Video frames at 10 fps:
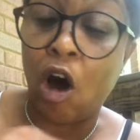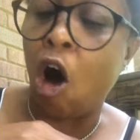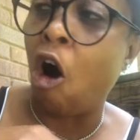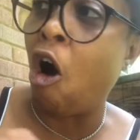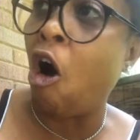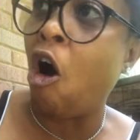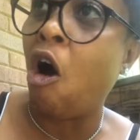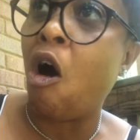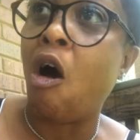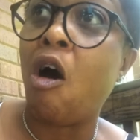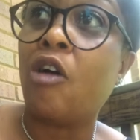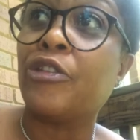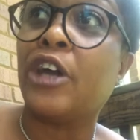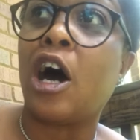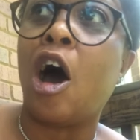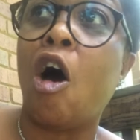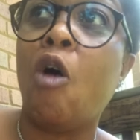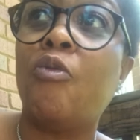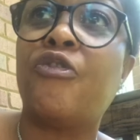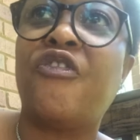all the
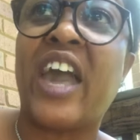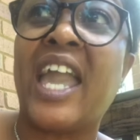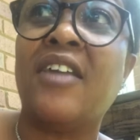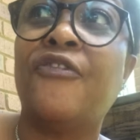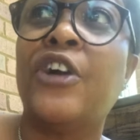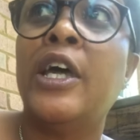hope, faith,